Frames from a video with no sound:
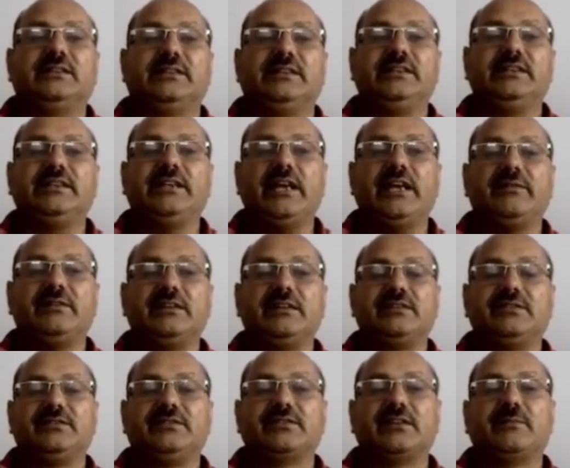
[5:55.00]
It
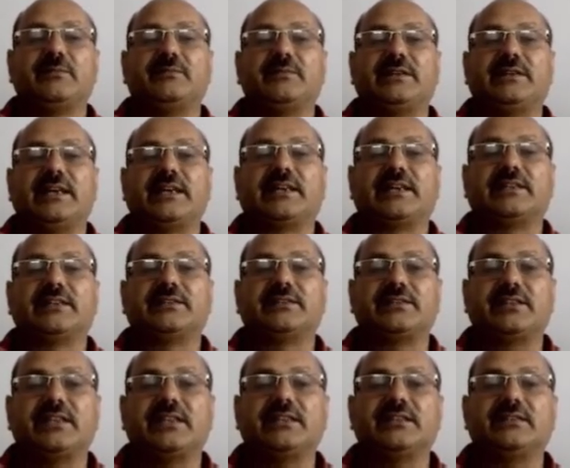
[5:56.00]
having some
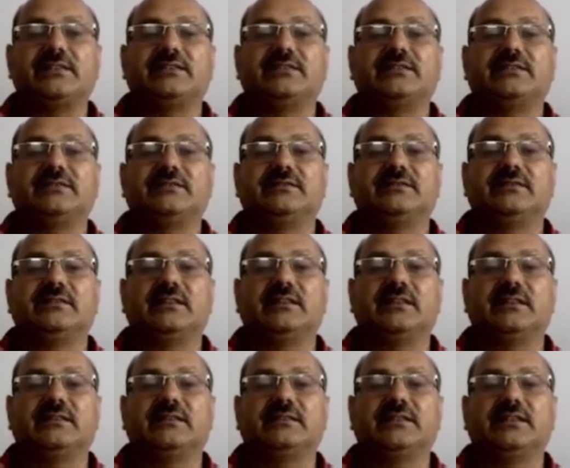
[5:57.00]
characteristics
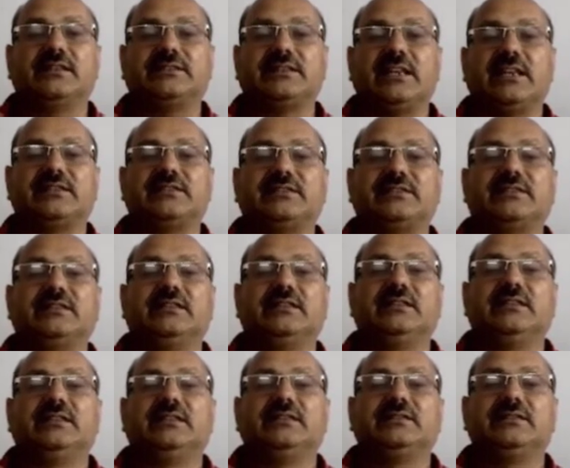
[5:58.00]
such as
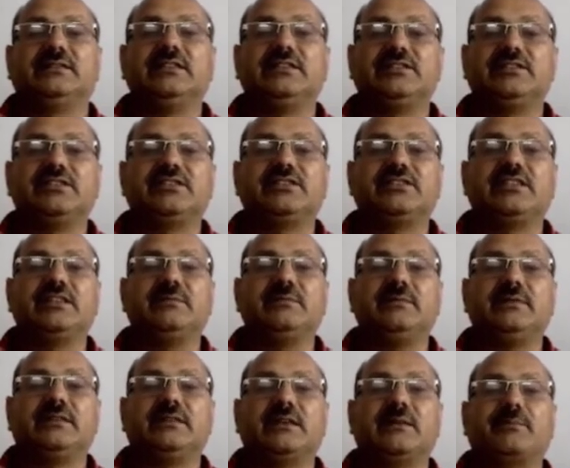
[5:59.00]
this
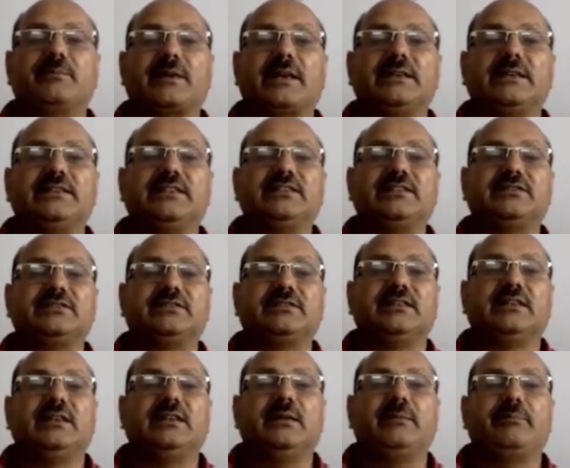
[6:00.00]
system
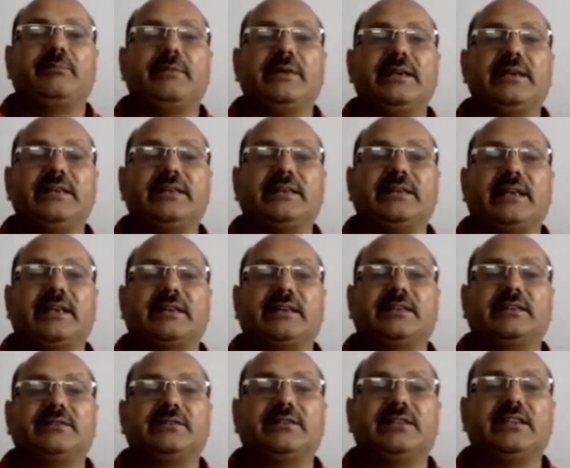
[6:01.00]
comprises many
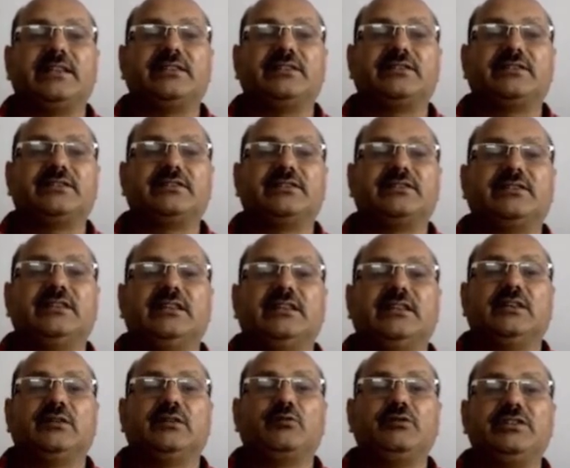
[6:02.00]
characteristics
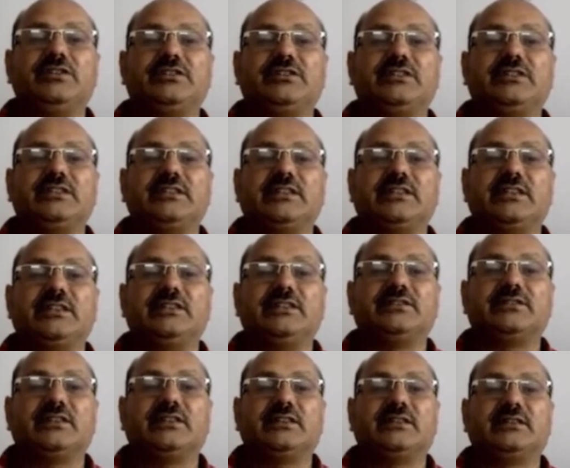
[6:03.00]
which
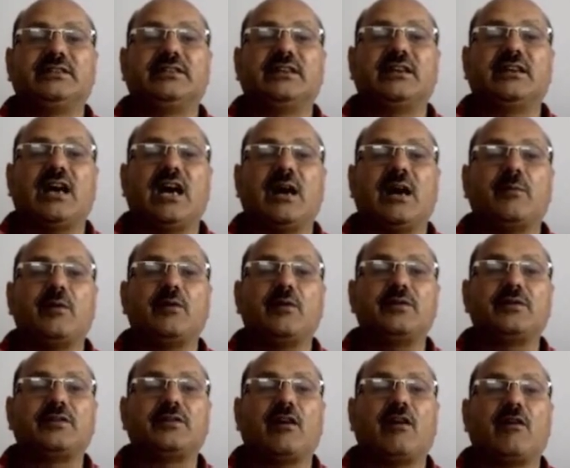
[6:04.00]
increase the
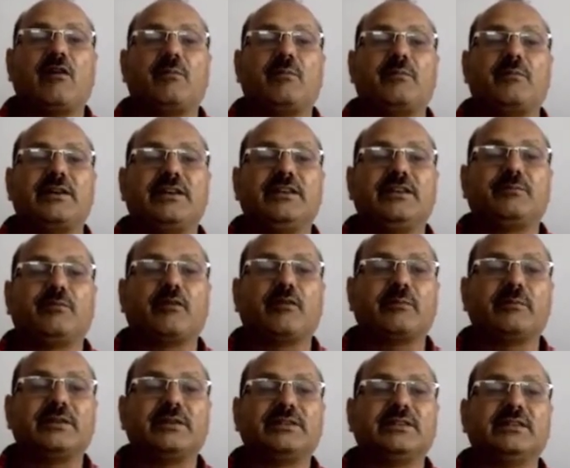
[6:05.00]
amount of
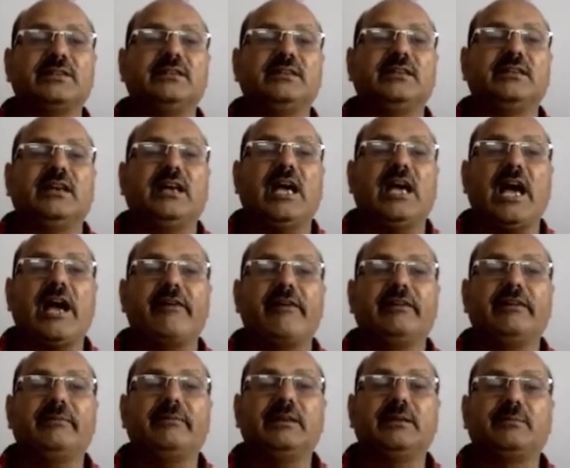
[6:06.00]
information
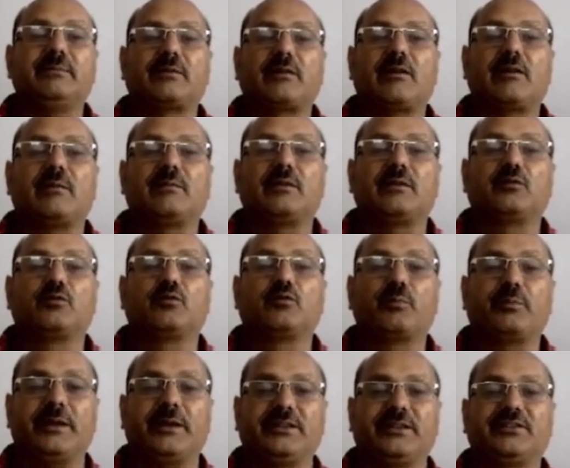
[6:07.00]
available from
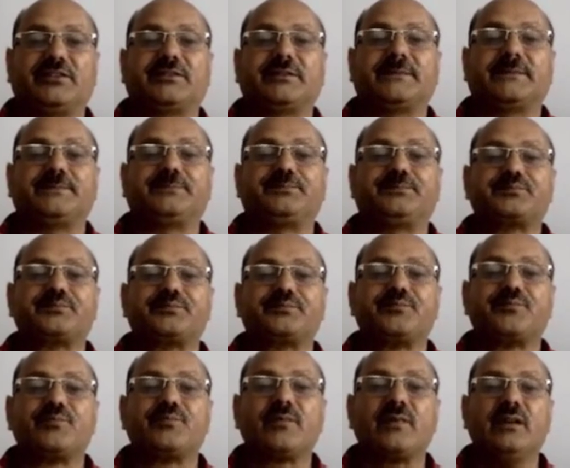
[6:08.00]
groupings.
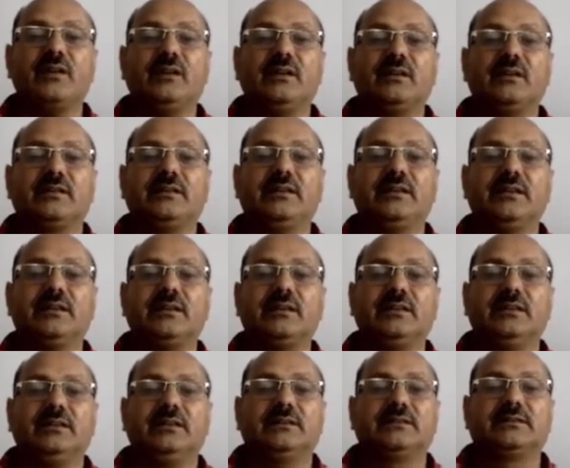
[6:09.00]

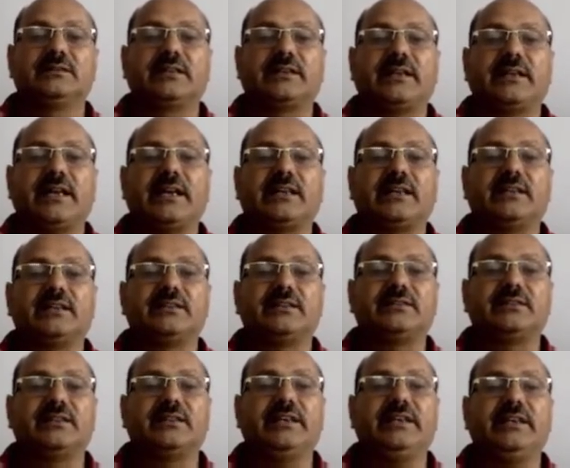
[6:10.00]
Here the
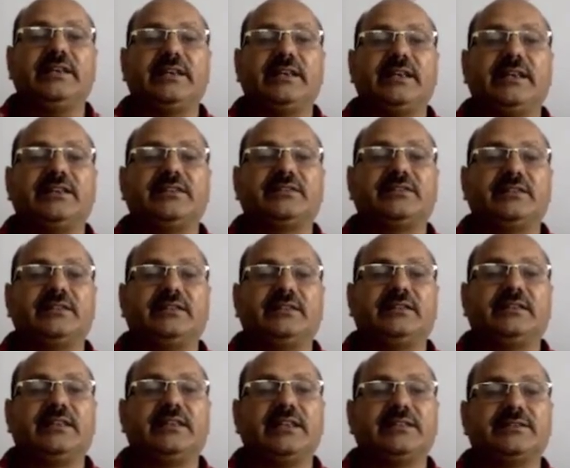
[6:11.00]
characters indicates
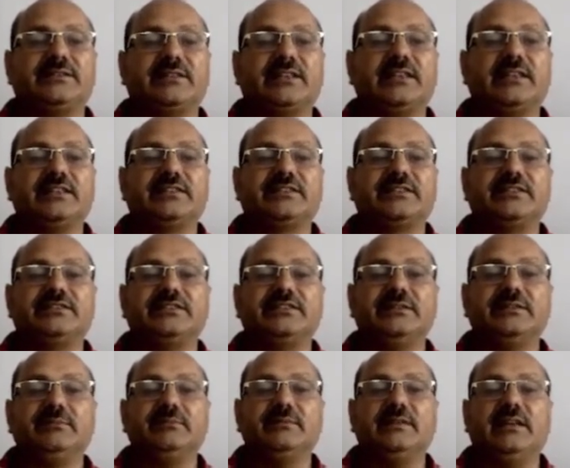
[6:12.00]
nature
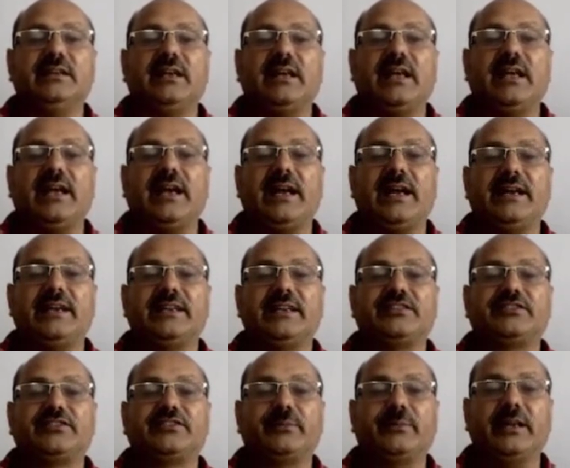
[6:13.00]
relationship
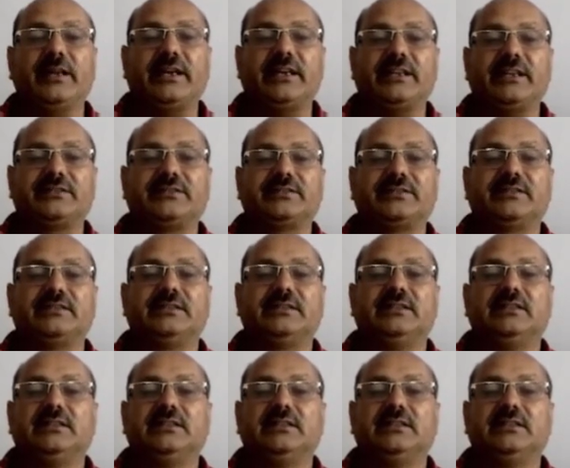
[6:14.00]
and similarities.